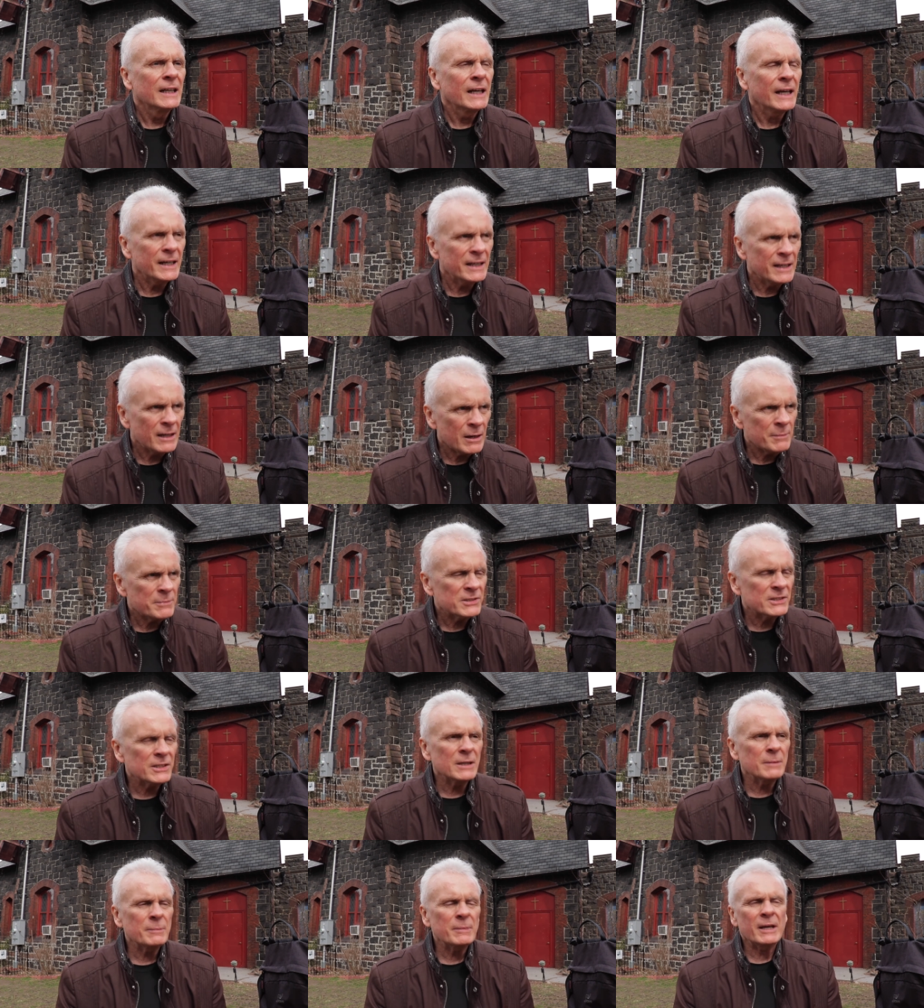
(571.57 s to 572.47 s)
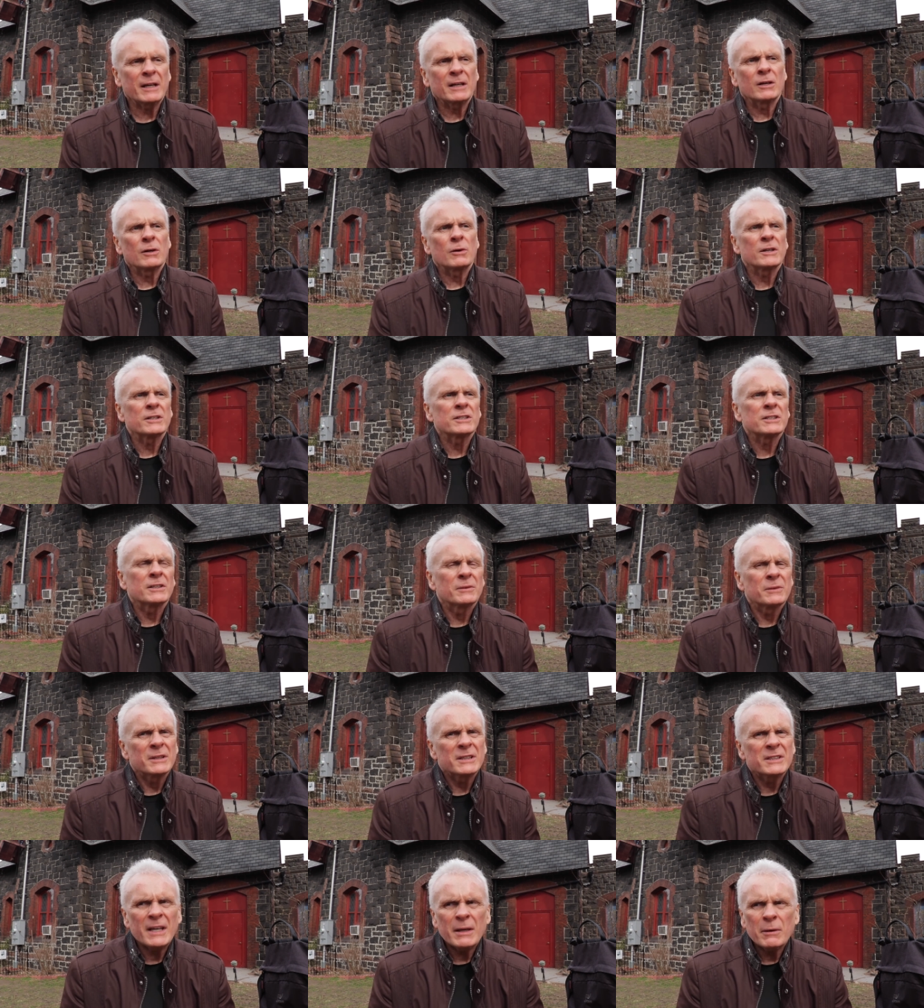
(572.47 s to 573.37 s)
And now I'm sitting back and questioning,
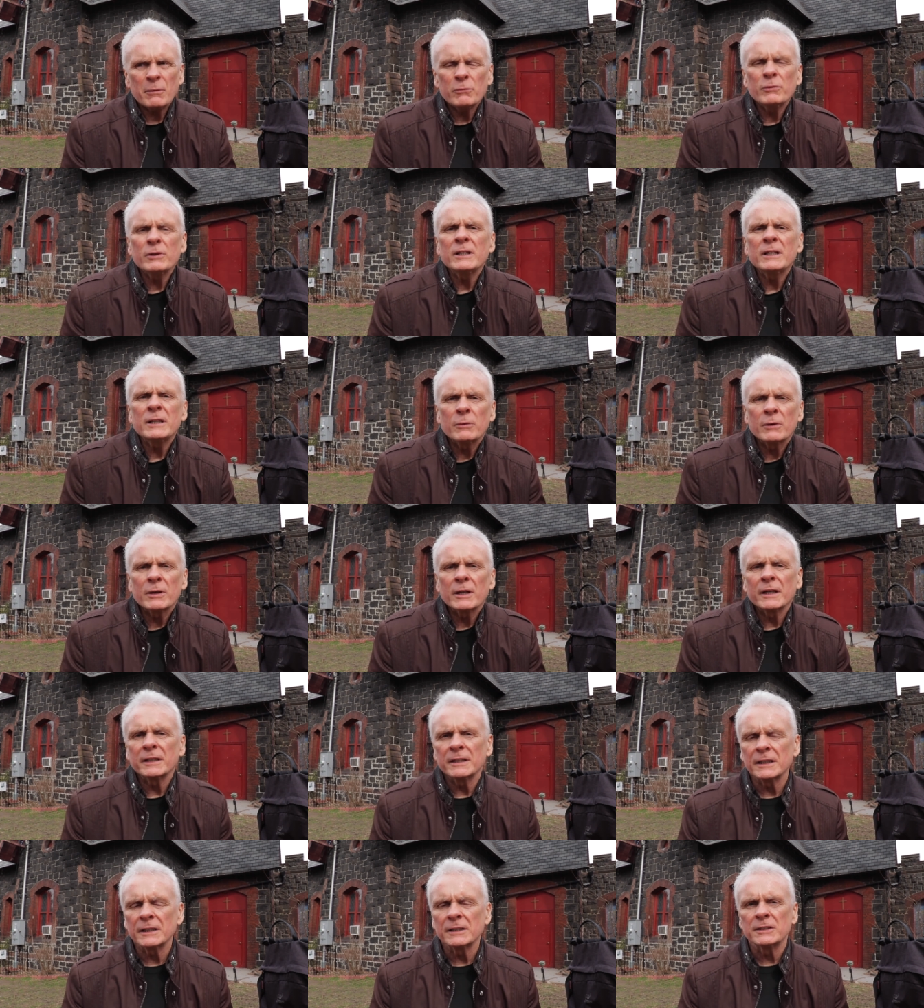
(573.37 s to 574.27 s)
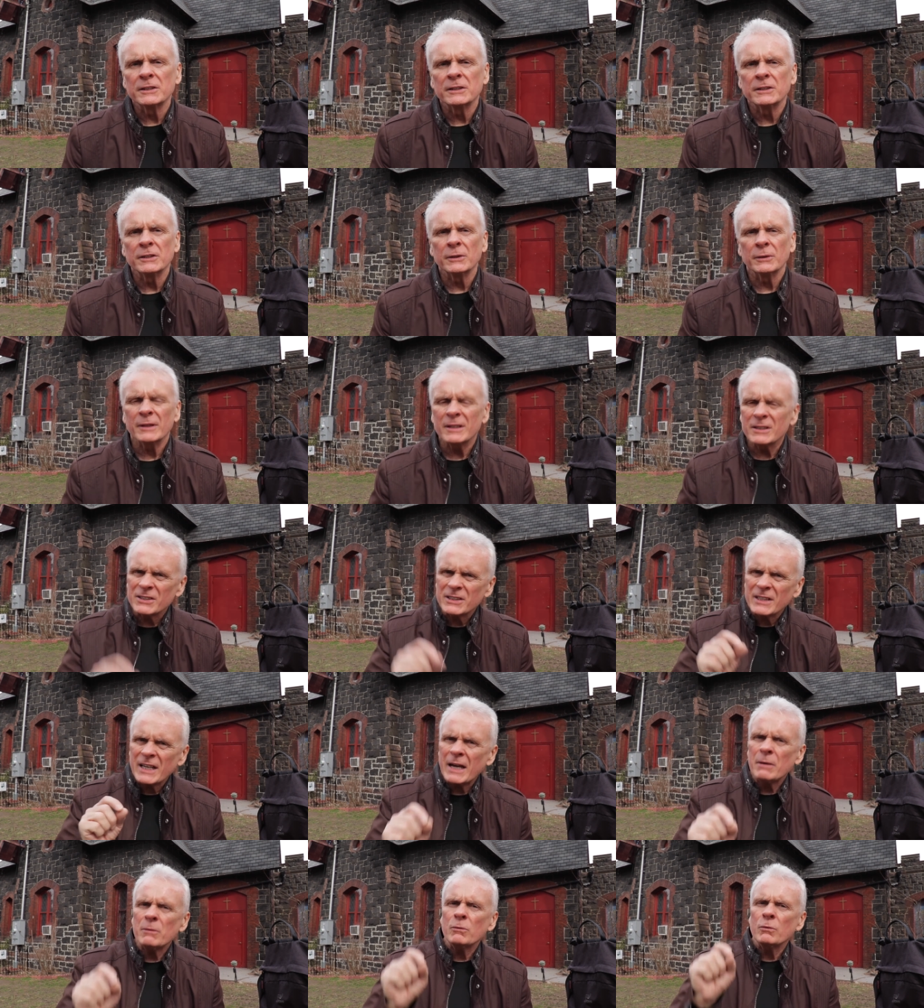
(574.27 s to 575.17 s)
is that really what I needed to do? Is
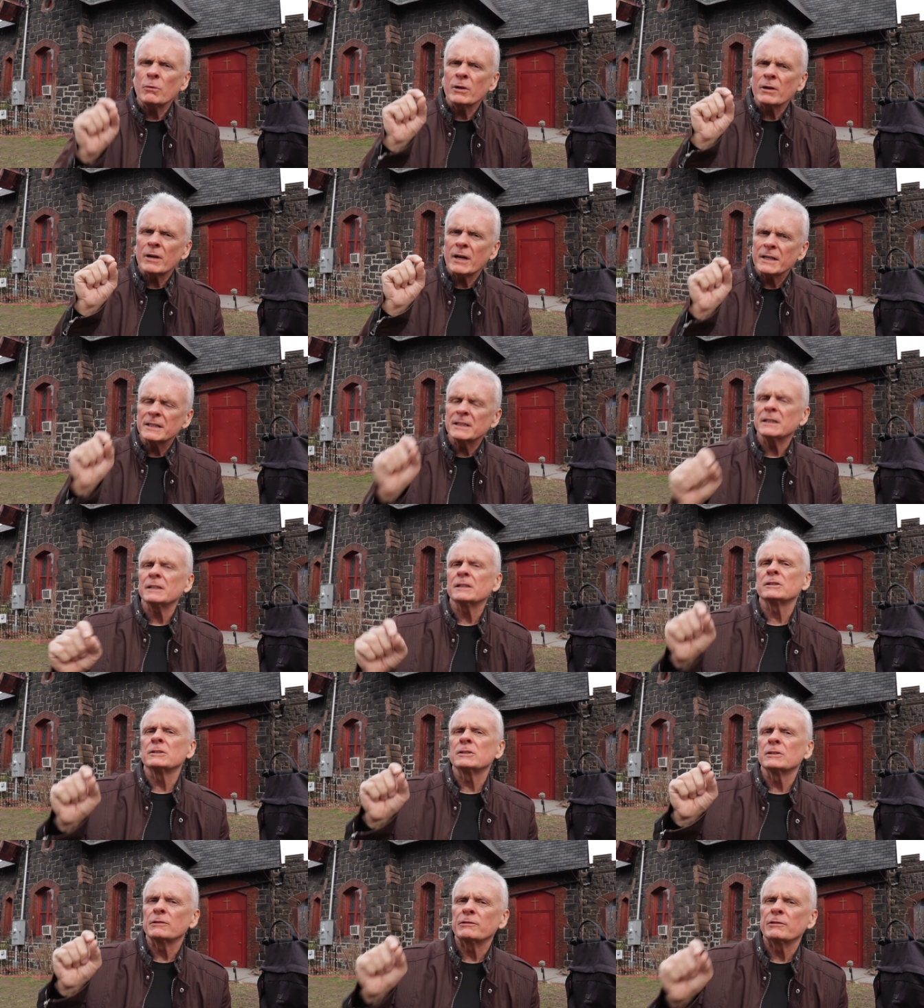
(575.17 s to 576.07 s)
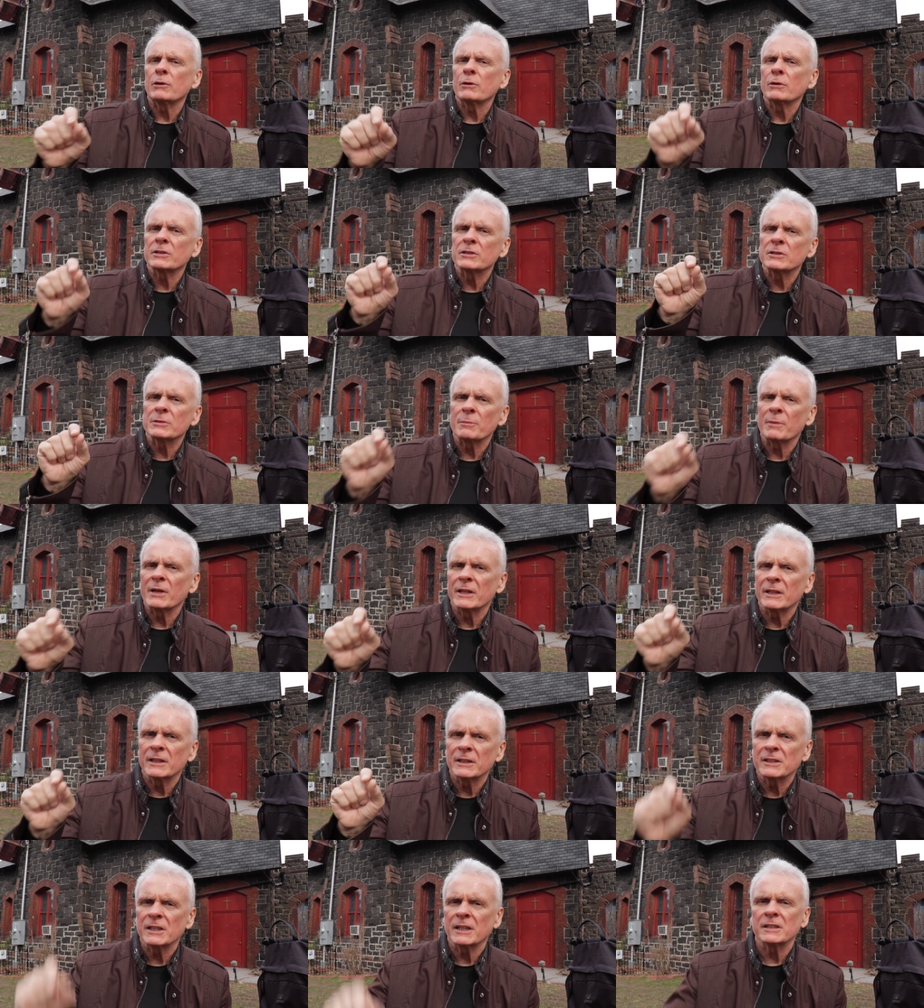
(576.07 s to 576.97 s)
that where I needed to focus my
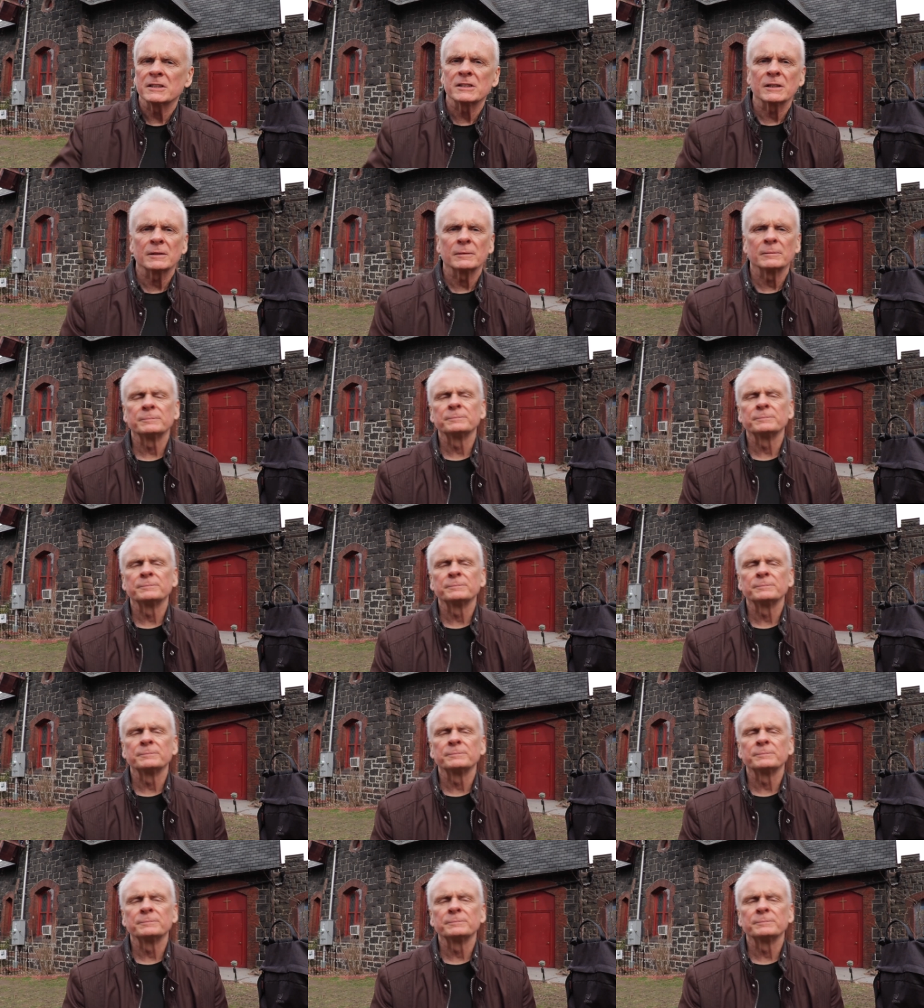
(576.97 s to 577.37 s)
attention?